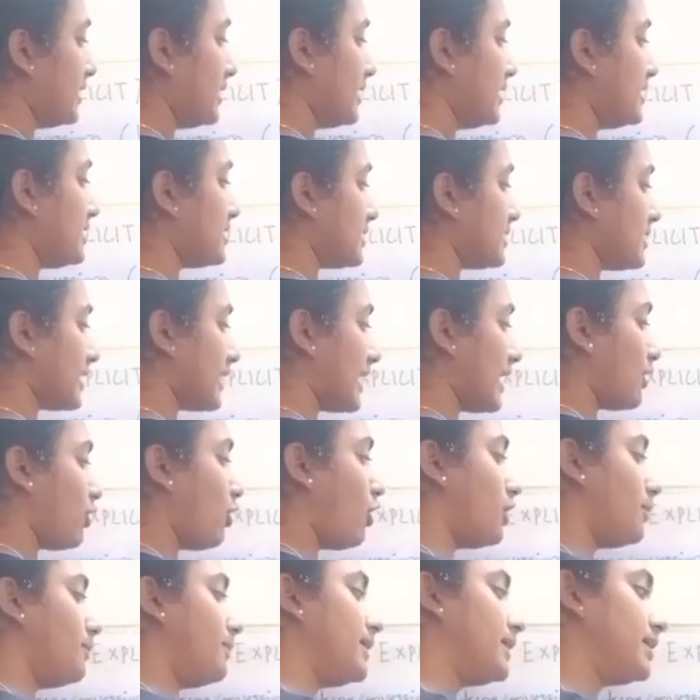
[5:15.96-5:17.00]
This
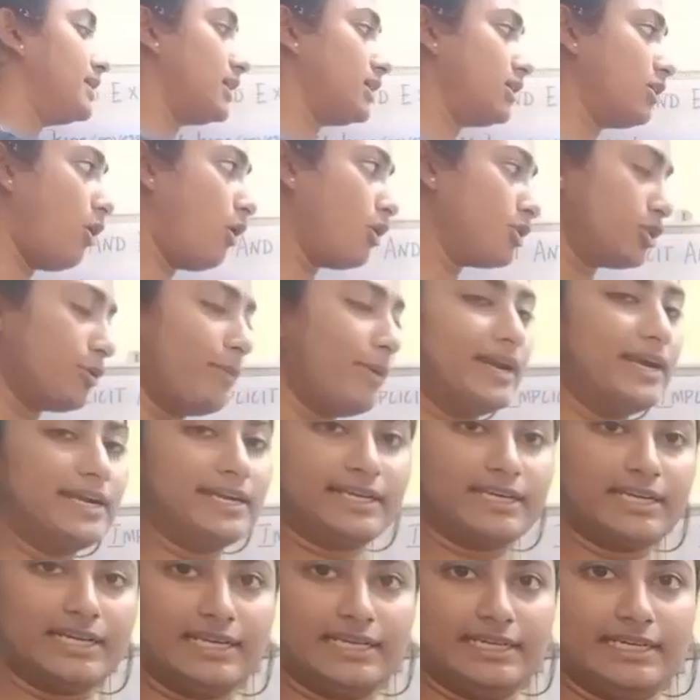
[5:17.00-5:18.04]
cannot be done
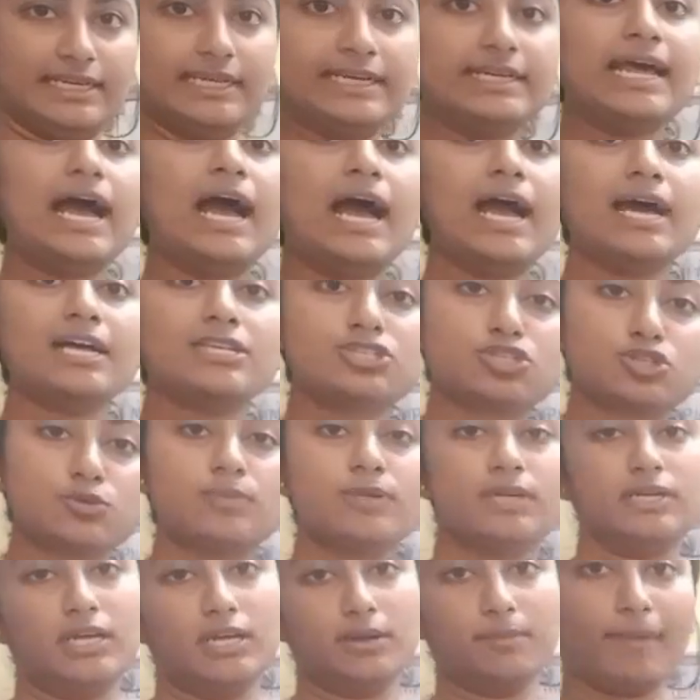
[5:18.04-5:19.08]
automatically, it has to
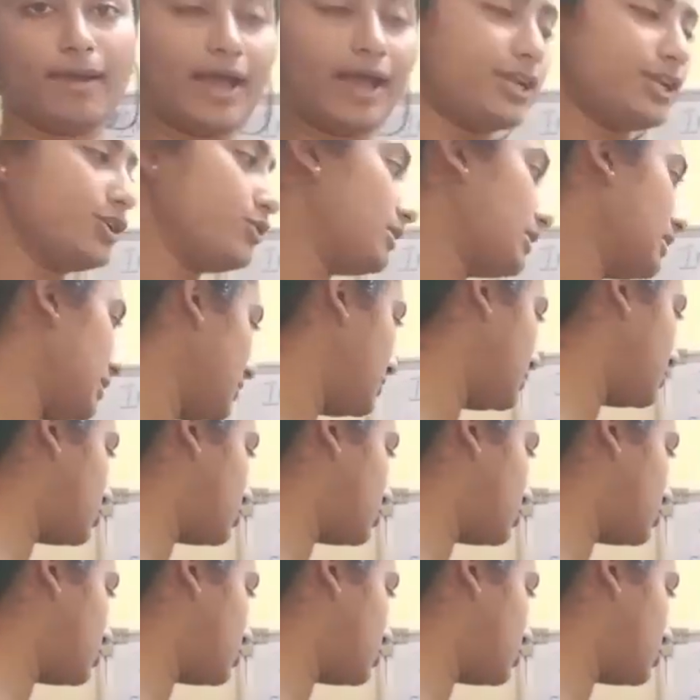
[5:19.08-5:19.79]
be done manually.